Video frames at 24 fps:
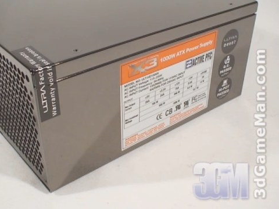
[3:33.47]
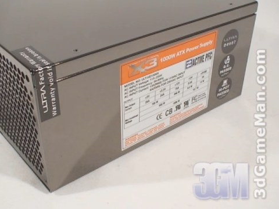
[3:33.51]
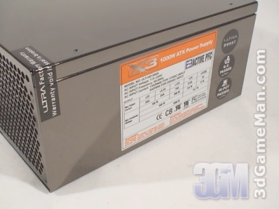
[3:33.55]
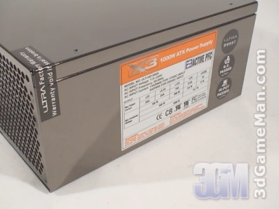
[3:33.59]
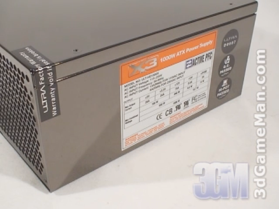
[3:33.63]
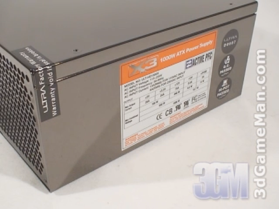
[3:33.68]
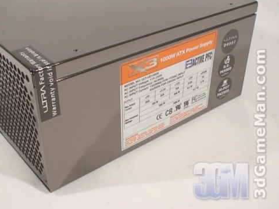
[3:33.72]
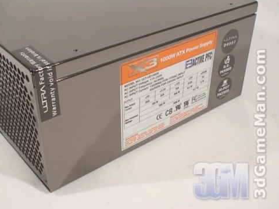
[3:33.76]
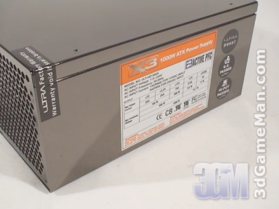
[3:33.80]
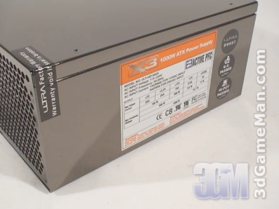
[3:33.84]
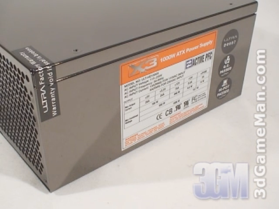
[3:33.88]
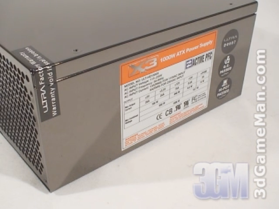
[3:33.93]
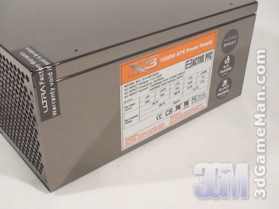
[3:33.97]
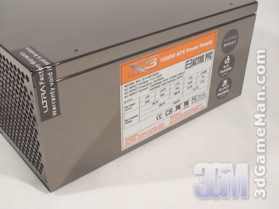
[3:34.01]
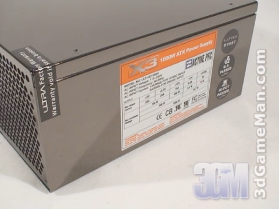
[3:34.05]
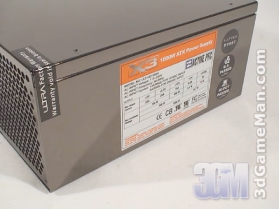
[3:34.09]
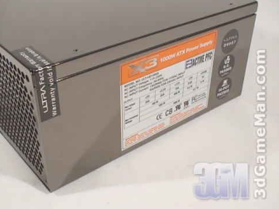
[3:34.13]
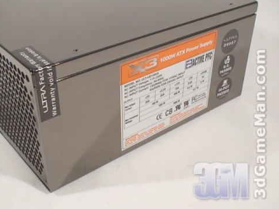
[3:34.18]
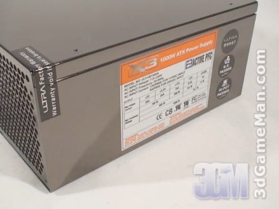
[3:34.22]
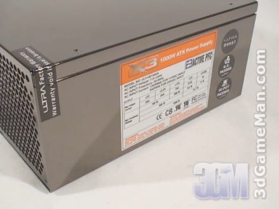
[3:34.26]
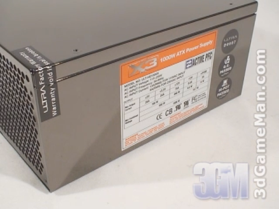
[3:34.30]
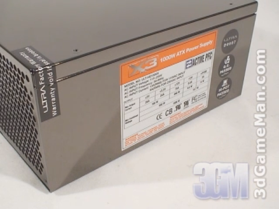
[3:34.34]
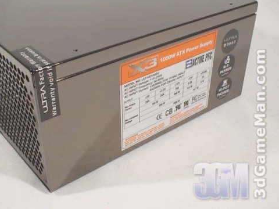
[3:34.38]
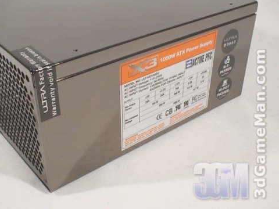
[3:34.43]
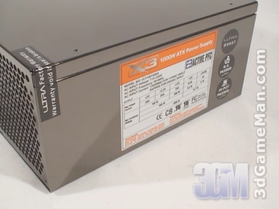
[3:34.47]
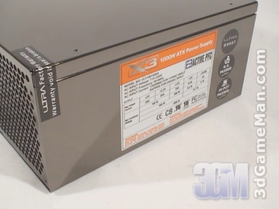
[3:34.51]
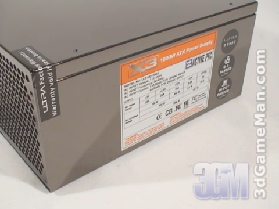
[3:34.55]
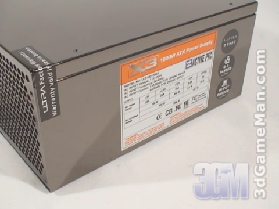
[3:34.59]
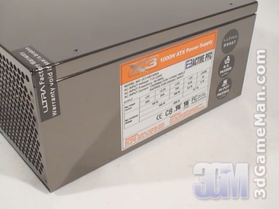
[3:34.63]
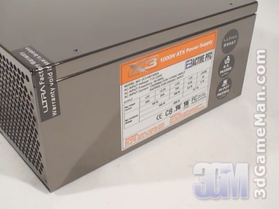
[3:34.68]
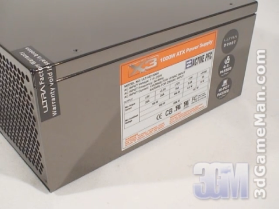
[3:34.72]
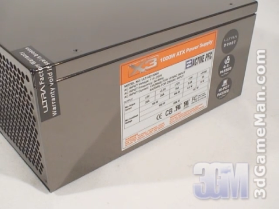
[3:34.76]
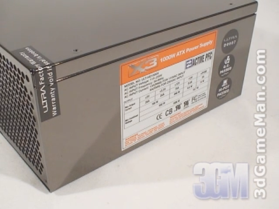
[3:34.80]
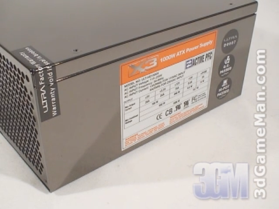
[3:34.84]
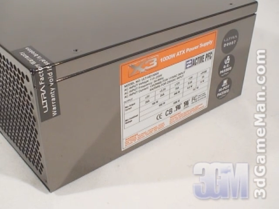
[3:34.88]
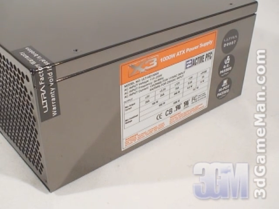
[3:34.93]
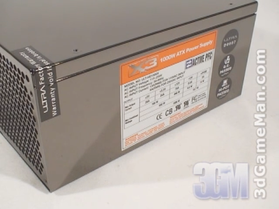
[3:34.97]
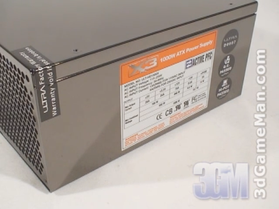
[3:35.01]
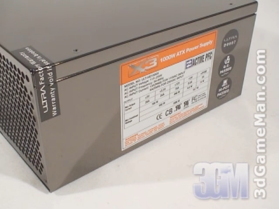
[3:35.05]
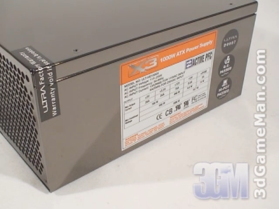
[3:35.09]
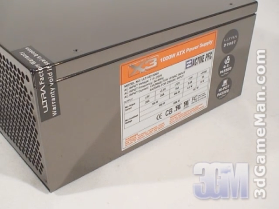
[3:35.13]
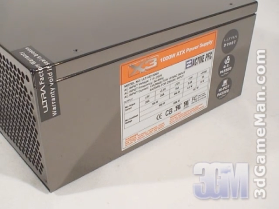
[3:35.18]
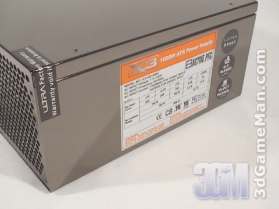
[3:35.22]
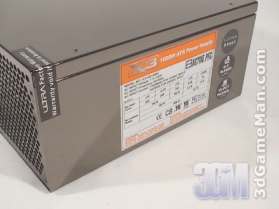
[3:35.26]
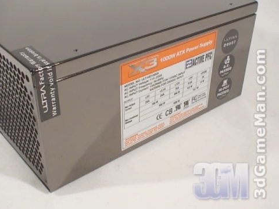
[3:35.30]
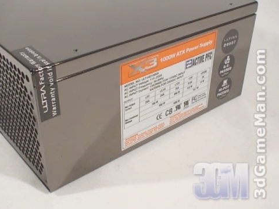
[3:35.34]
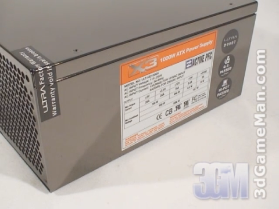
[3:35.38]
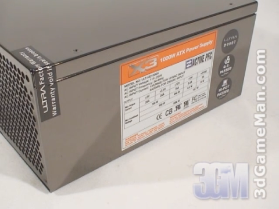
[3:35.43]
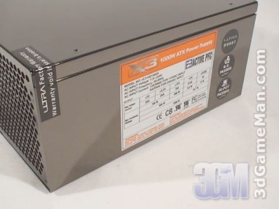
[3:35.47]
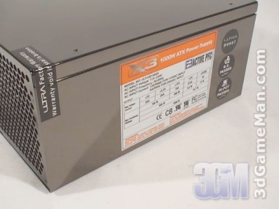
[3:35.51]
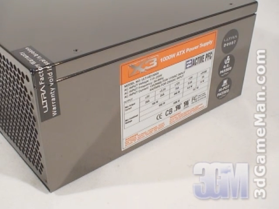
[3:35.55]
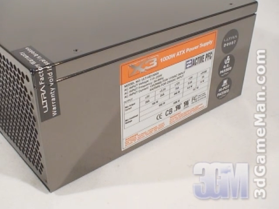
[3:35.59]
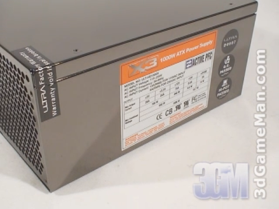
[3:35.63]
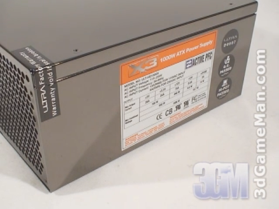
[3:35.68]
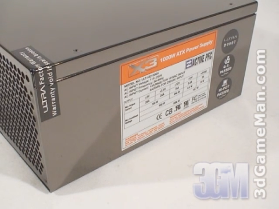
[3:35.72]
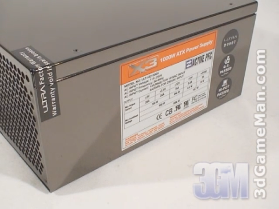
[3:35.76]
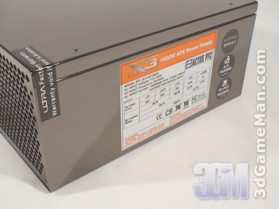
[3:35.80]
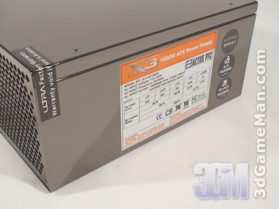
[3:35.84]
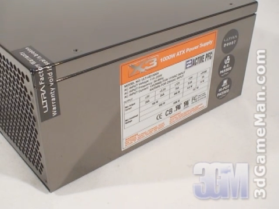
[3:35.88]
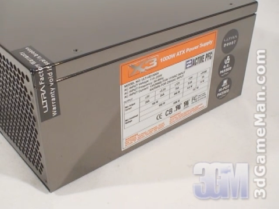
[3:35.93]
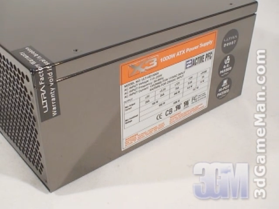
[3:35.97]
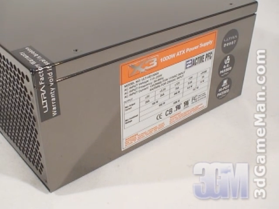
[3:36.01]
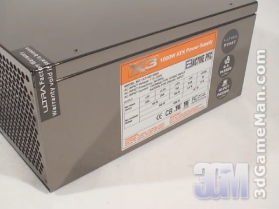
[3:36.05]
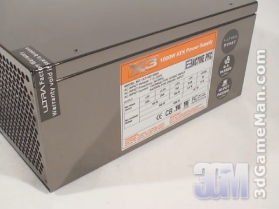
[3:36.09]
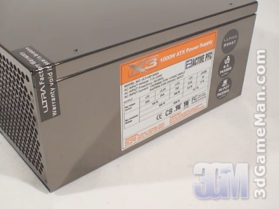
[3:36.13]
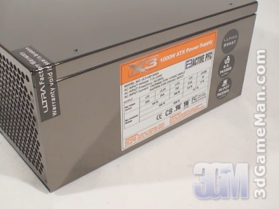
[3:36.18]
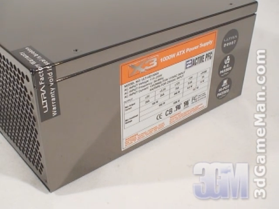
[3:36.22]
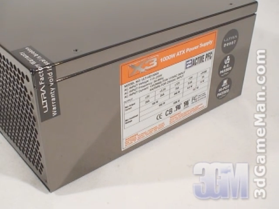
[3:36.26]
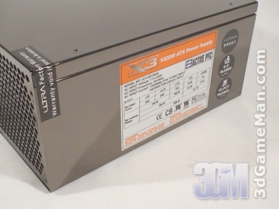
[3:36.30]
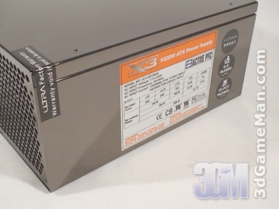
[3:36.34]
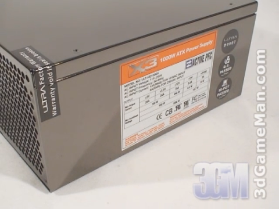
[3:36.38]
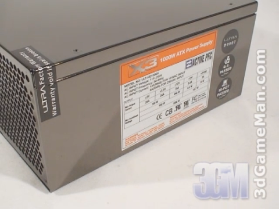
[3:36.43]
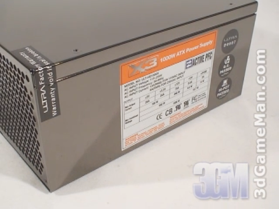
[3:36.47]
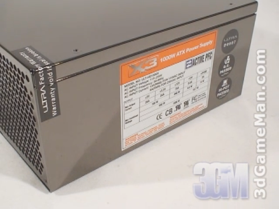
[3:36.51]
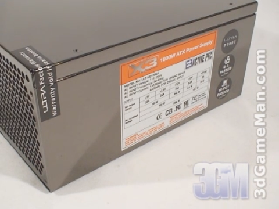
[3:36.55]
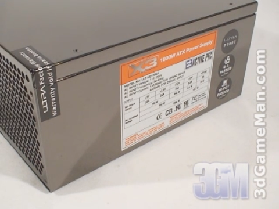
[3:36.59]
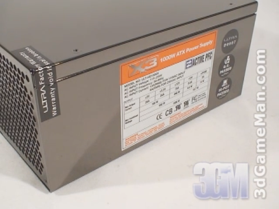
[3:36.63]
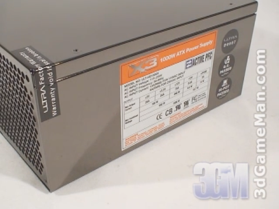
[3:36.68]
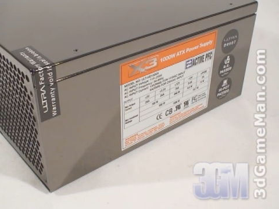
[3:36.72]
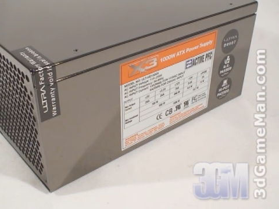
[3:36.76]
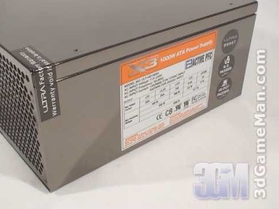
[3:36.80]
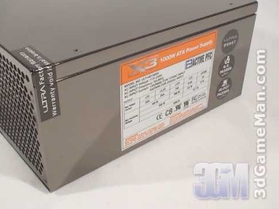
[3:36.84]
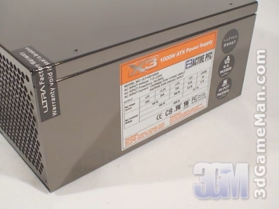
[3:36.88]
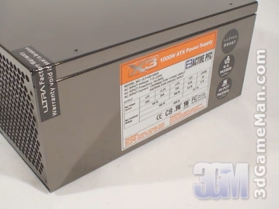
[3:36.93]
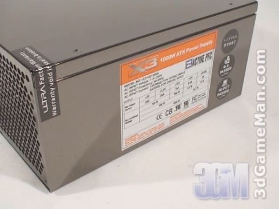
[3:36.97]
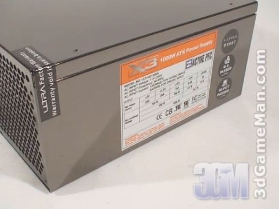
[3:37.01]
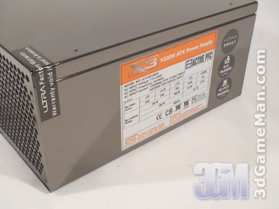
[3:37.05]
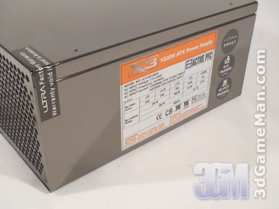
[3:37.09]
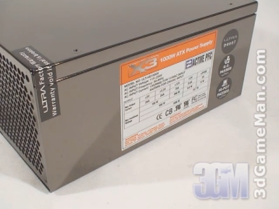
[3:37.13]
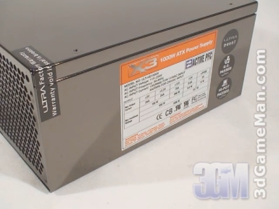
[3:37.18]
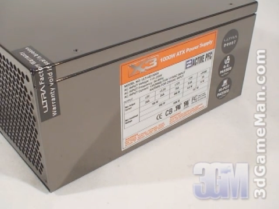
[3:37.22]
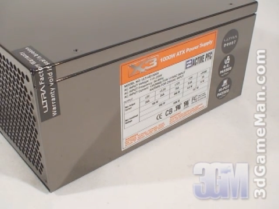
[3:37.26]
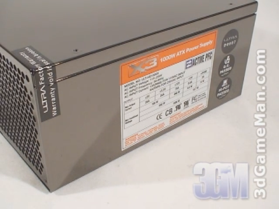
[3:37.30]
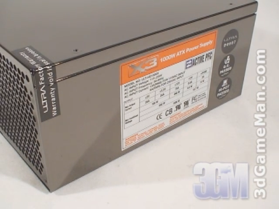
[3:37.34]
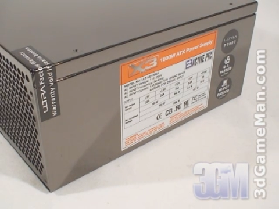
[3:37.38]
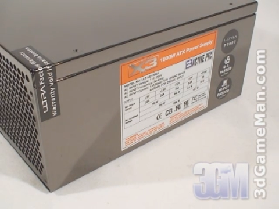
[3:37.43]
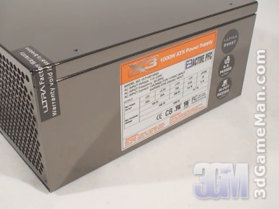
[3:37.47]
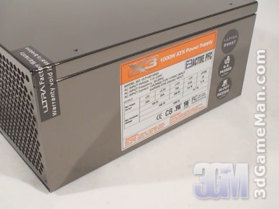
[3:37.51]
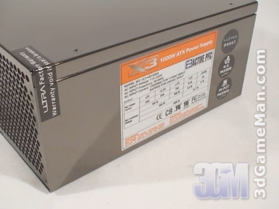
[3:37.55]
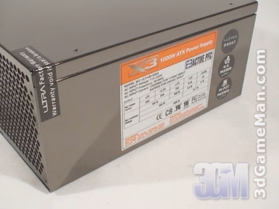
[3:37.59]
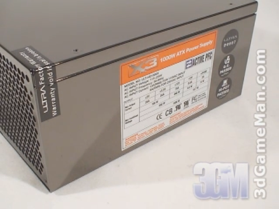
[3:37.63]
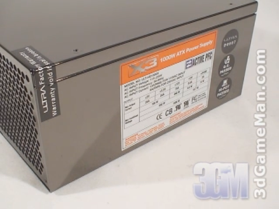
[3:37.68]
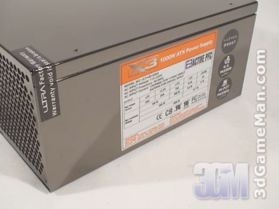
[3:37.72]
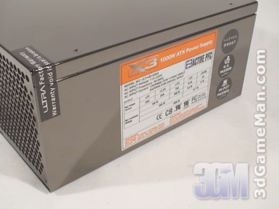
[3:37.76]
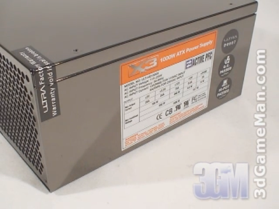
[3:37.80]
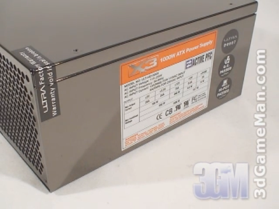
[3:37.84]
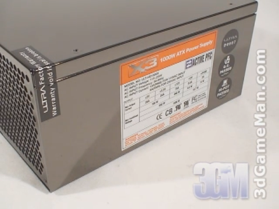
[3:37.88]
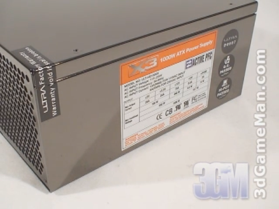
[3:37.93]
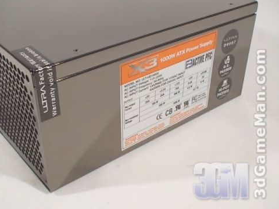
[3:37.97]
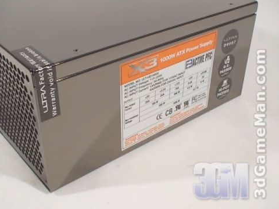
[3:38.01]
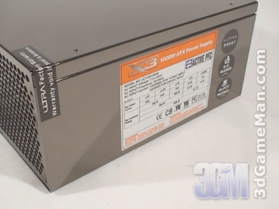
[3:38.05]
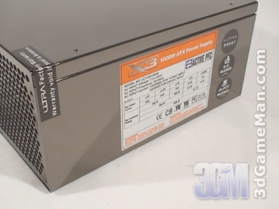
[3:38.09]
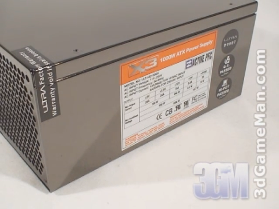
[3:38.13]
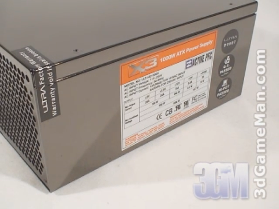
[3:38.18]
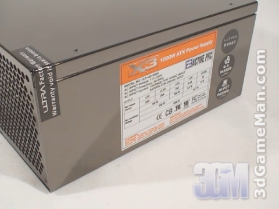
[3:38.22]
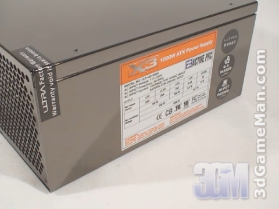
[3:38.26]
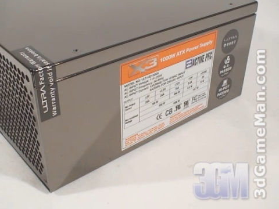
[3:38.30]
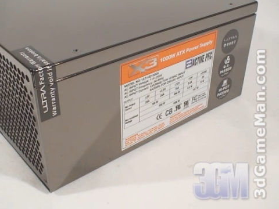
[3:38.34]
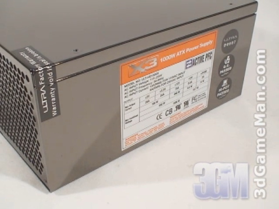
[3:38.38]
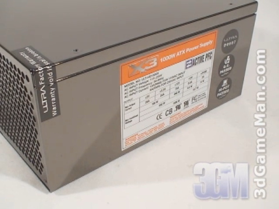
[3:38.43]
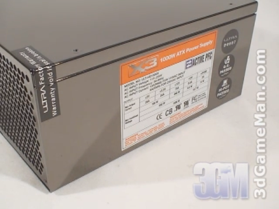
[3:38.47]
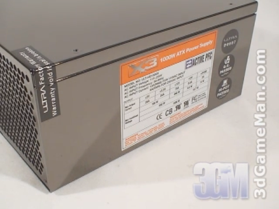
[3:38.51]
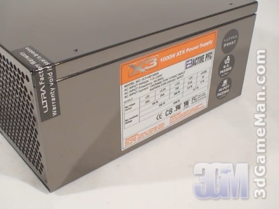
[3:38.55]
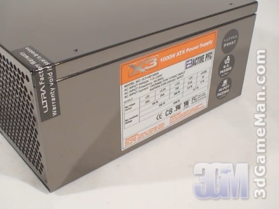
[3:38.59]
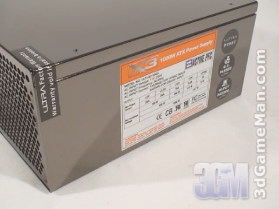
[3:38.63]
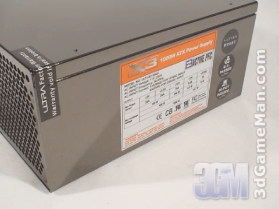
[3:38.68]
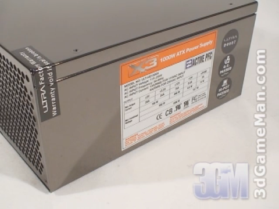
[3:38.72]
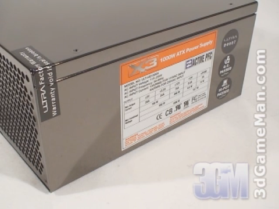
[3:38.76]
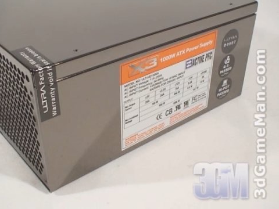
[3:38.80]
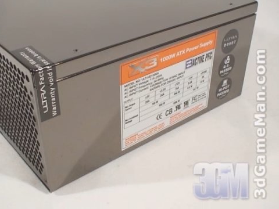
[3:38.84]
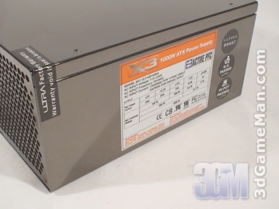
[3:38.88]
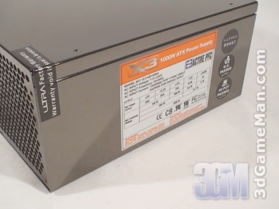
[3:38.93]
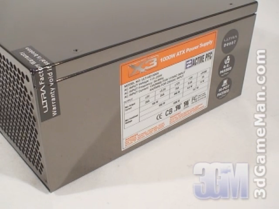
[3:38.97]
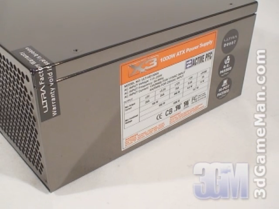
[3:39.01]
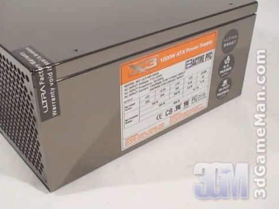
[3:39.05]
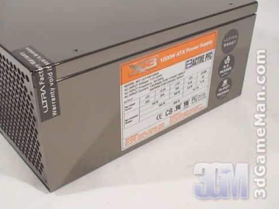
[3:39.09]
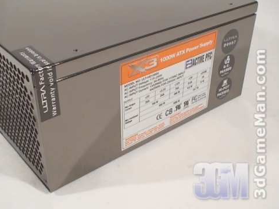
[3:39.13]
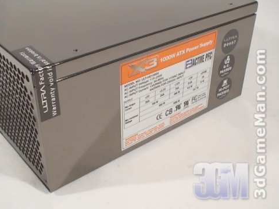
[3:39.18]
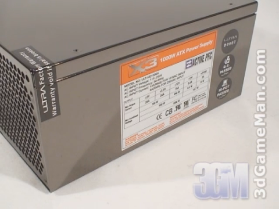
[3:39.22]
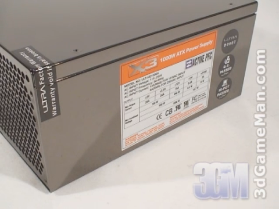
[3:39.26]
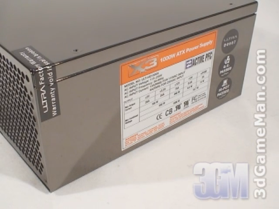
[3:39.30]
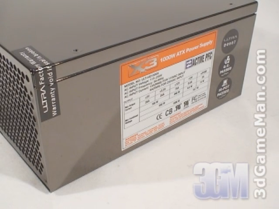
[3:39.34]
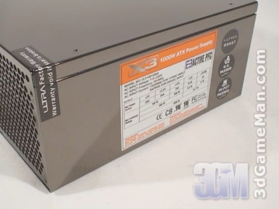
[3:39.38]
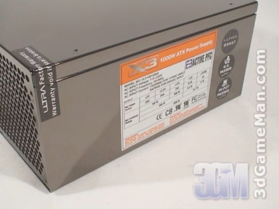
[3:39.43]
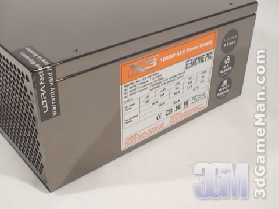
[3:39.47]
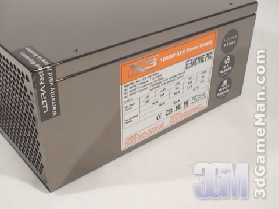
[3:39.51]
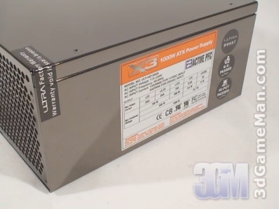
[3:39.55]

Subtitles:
No face is visible, so there are no lips to read.